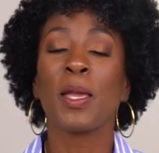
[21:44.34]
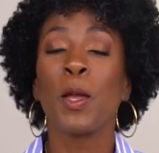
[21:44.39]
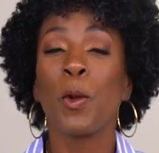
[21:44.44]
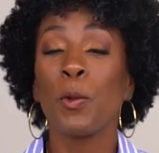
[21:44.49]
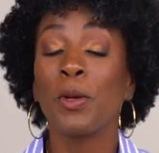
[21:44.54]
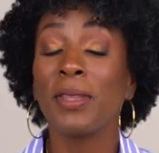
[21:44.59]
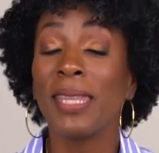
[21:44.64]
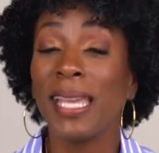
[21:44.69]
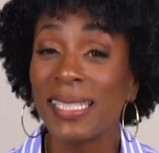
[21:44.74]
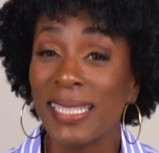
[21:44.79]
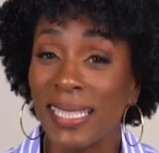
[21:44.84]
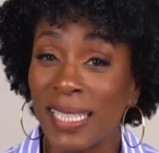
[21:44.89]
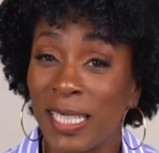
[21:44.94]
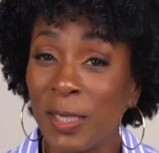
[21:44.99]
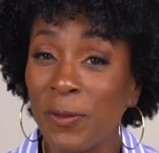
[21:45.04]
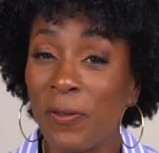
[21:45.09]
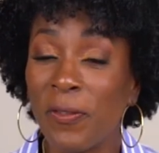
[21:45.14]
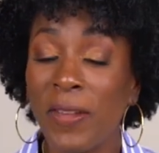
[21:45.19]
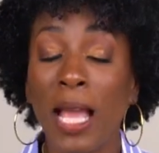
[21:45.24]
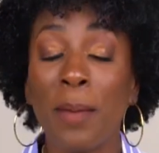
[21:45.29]
Well, that's
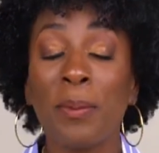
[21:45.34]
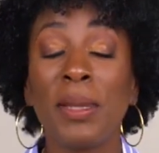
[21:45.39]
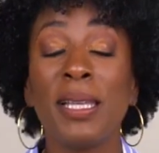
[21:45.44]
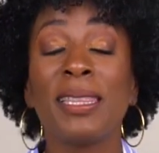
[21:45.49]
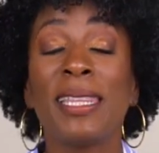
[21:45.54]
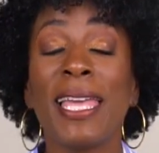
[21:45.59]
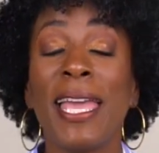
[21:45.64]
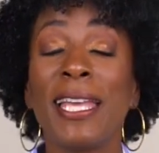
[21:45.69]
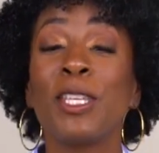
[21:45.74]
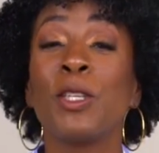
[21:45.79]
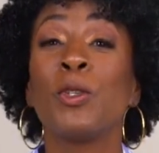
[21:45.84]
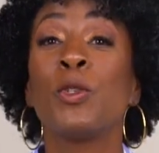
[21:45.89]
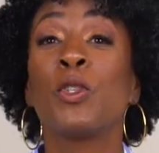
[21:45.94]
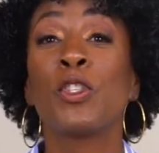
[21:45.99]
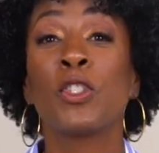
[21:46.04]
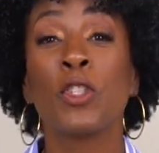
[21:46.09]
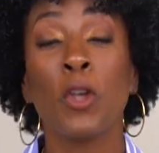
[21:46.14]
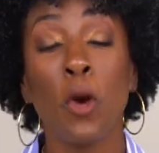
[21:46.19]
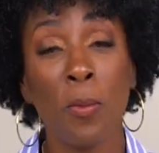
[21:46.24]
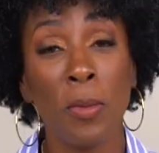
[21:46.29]
it, family. Thank you
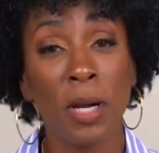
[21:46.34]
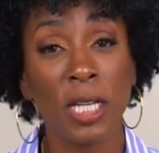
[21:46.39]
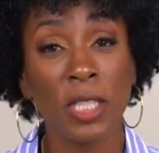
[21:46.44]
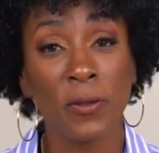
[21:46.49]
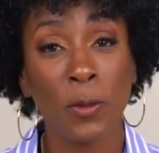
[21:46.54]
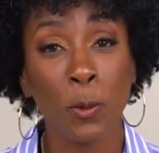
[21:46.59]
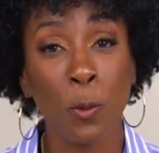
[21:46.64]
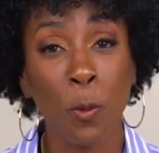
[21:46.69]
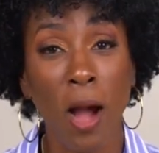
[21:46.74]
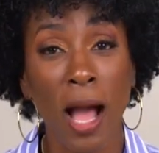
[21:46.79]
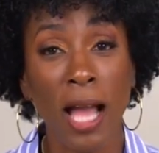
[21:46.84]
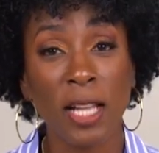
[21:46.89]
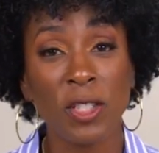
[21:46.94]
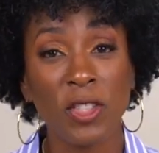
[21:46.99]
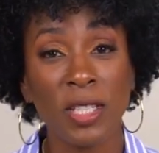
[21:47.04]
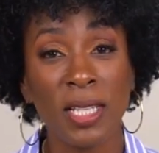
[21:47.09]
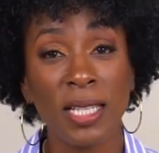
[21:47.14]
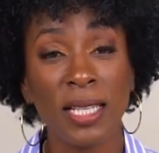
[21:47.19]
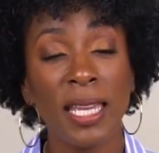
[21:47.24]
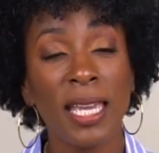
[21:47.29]
so much for
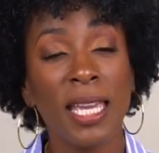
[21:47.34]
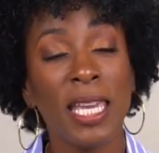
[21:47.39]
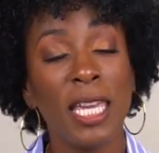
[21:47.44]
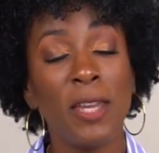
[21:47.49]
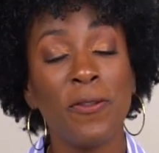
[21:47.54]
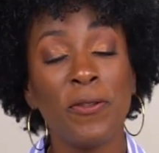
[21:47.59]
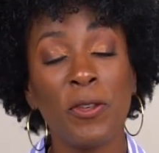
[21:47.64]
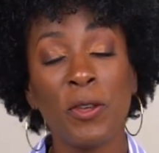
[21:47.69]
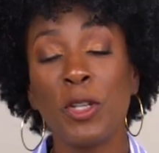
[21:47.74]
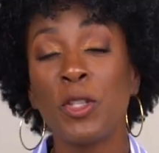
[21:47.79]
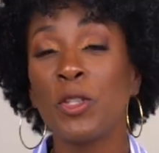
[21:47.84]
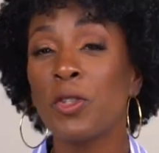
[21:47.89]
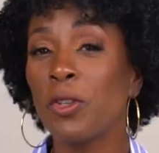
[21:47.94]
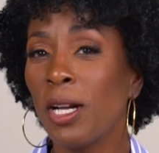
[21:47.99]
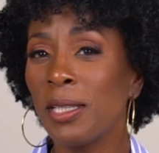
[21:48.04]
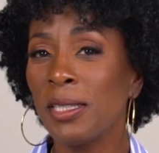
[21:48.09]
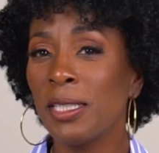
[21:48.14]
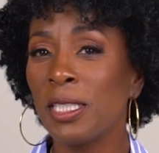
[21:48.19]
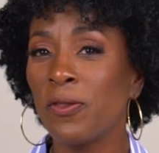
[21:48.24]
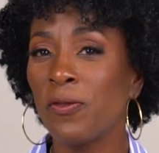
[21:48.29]
watching. If you
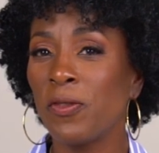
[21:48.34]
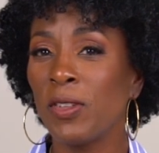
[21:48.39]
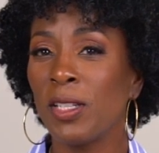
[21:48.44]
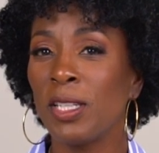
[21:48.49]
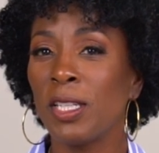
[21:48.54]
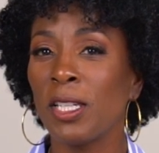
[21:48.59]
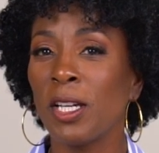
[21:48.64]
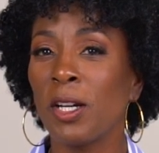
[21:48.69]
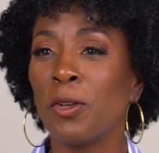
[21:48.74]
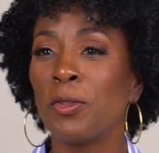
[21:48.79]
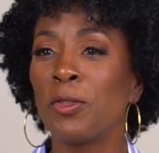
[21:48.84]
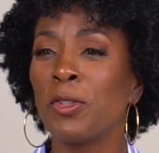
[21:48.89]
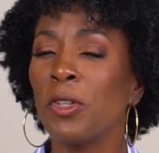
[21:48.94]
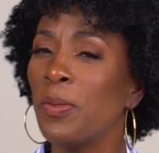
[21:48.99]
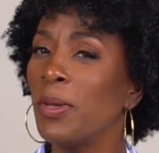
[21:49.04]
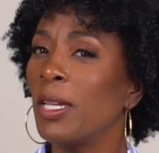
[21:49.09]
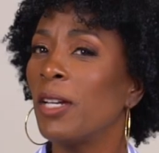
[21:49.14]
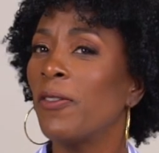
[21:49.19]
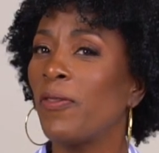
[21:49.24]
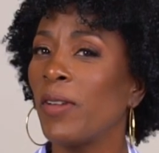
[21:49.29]
enjoyed this video, do
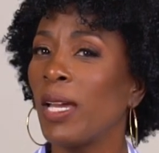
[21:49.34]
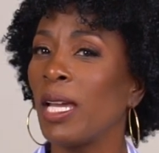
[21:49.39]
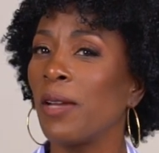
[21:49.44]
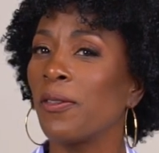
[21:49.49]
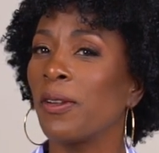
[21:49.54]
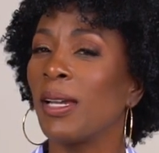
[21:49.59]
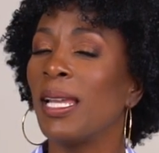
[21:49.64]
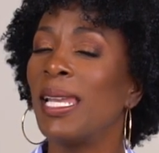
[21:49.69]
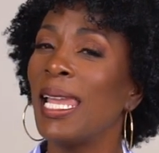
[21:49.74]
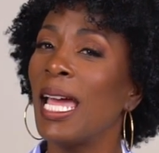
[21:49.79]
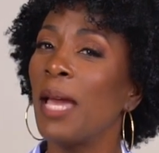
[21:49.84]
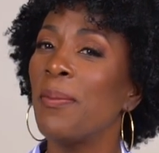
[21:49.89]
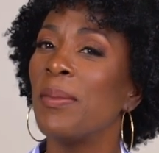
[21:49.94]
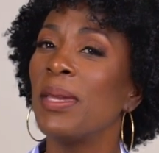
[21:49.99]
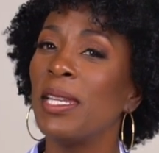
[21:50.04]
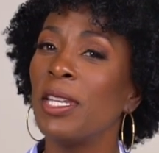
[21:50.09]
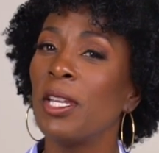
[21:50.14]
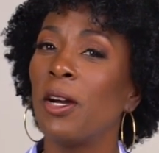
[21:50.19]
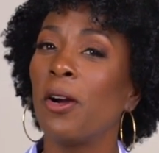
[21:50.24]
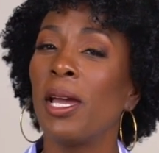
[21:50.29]
me a favor and let
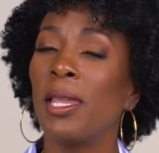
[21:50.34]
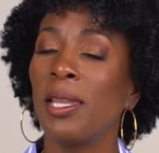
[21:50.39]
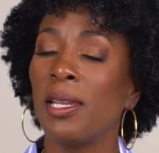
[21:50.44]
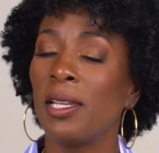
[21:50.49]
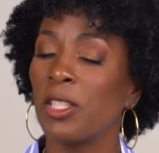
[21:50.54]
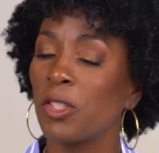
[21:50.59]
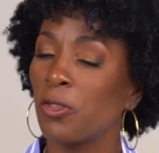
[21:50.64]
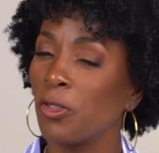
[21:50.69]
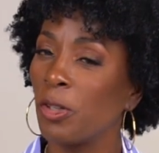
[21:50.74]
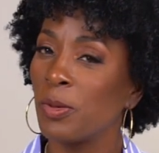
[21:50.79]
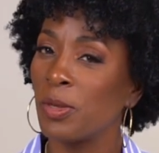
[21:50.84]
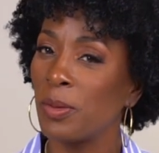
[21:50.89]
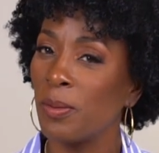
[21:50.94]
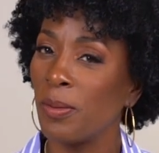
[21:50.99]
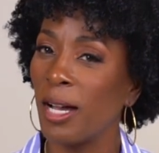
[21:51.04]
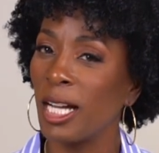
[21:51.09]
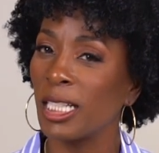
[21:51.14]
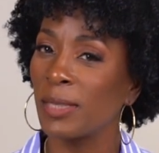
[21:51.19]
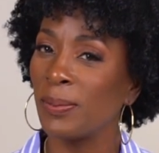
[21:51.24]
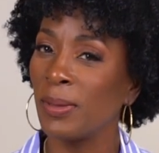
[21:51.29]
me know in the description
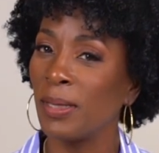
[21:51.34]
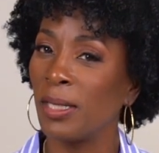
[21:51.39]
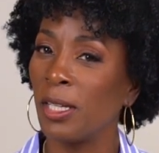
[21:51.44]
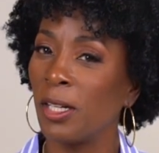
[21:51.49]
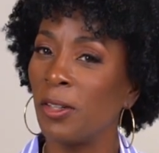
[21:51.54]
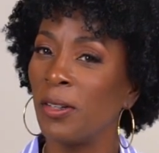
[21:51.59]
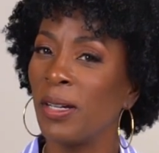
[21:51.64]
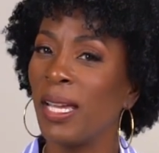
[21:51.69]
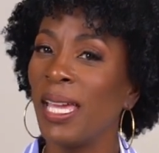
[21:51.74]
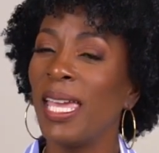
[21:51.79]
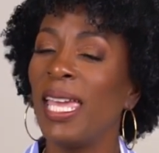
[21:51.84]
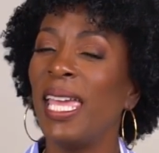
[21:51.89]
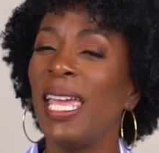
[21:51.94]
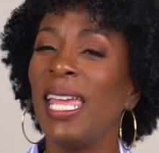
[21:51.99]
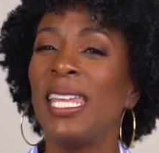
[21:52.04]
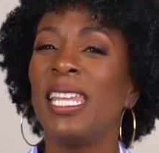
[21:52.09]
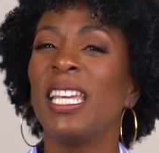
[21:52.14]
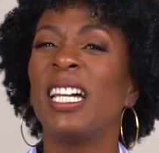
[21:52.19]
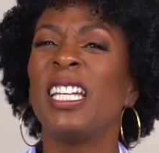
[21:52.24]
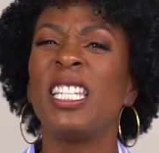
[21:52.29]
box below
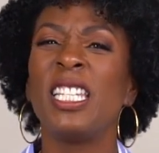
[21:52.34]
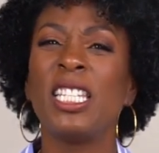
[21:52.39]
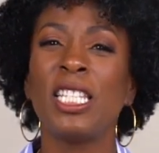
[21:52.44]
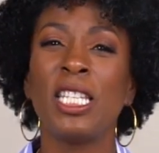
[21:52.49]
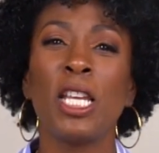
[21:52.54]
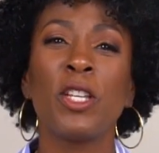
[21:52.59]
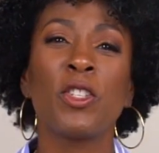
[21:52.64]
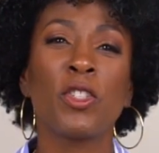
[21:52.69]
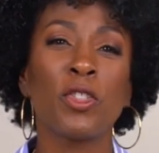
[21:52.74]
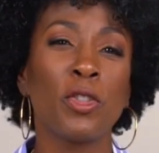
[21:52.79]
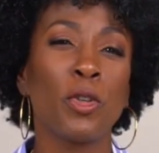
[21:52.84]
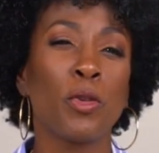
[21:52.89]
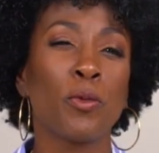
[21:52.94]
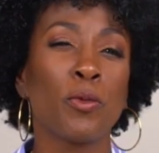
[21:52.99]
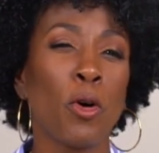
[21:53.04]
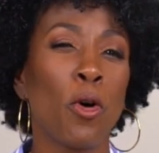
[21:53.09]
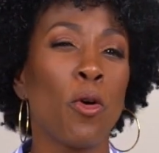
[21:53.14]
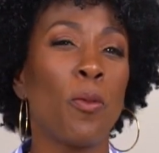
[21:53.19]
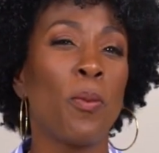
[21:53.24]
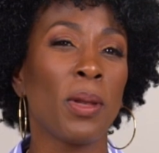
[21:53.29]
any additional
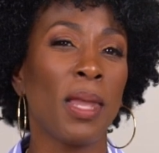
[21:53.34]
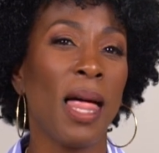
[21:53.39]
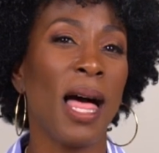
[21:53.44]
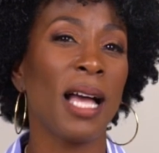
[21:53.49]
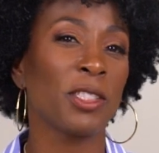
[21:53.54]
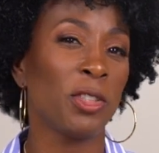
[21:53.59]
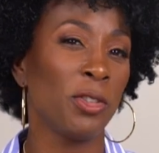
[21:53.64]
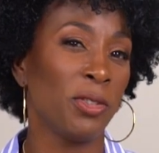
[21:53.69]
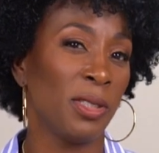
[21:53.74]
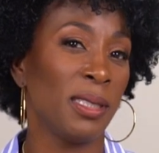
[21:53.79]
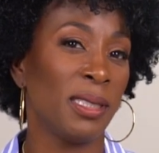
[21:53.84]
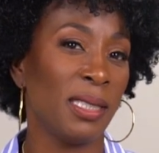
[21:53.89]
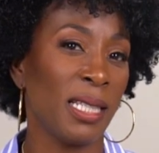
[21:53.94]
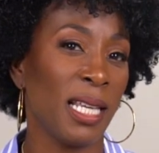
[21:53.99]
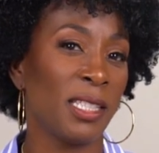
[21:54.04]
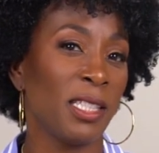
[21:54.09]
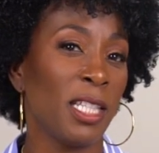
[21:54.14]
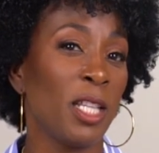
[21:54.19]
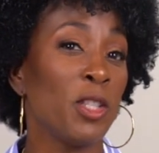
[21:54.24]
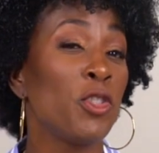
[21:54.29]
roadblocks to
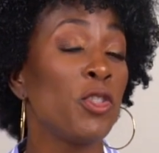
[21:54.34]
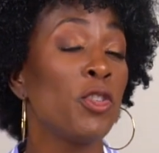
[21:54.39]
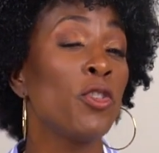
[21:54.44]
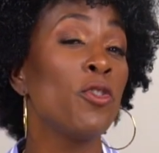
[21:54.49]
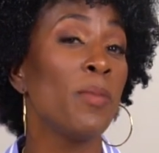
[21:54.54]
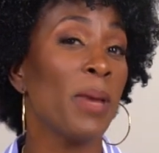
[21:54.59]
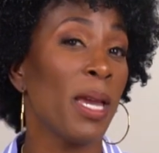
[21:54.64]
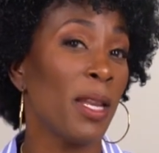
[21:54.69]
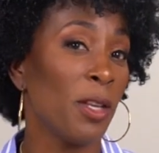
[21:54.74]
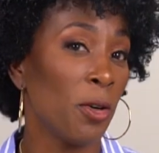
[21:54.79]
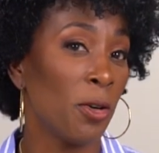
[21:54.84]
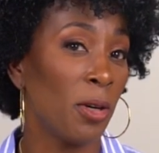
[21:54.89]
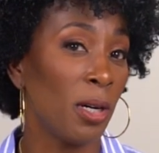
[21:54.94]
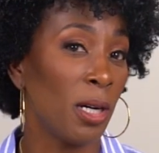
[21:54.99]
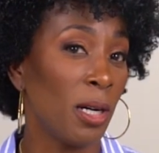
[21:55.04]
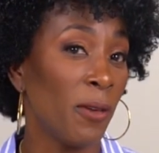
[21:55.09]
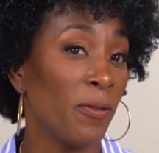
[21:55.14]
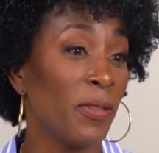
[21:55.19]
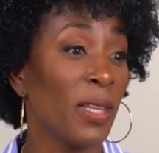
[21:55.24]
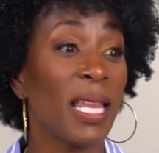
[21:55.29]
success that you may know
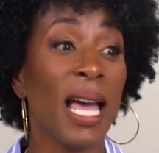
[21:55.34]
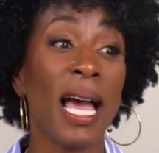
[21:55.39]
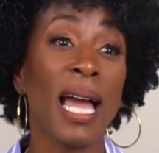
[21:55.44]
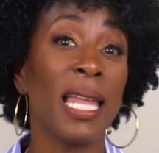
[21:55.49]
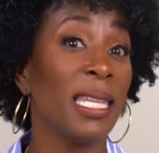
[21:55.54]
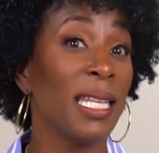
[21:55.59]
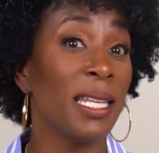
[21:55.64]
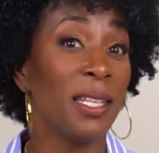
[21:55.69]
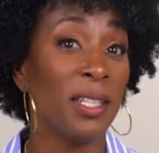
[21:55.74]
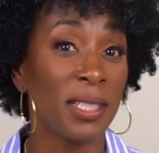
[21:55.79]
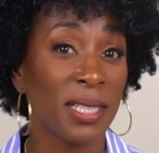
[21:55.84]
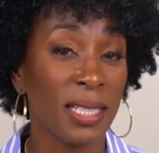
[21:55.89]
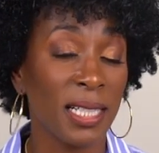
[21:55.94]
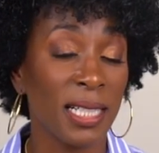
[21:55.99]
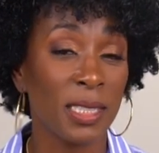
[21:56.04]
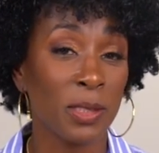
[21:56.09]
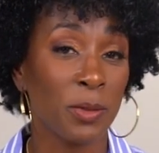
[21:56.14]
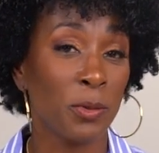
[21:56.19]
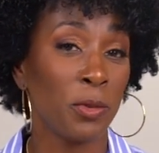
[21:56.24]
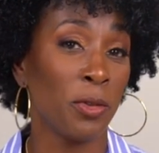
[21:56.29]
of that I didn't
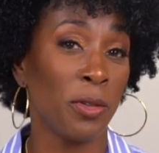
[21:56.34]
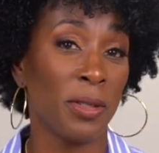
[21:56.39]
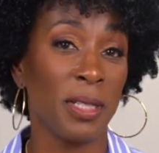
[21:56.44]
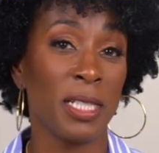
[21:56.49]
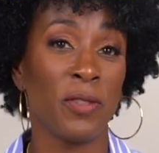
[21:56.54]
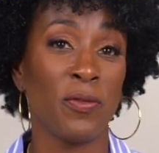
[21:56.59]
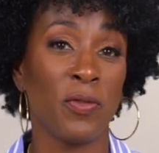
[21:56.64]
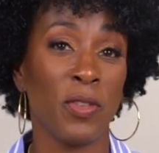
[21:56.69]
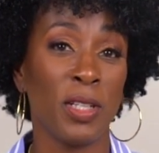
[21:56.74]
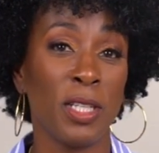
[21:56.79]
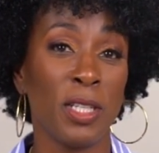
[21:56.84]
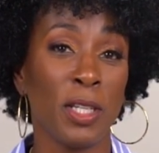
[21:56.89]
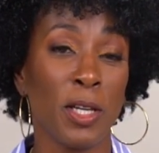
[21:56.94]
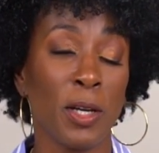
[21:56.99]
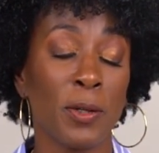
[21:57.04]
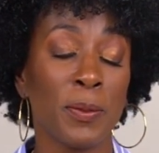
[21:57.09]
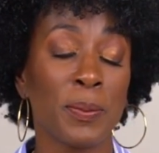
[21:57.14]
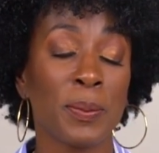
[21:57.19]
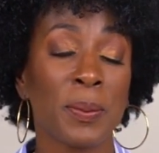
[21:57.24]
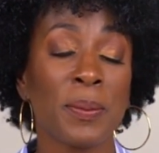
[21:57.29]
discuss during this
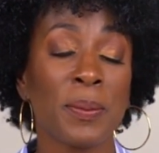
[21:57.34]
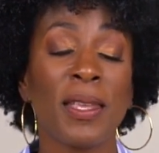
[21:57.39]
video.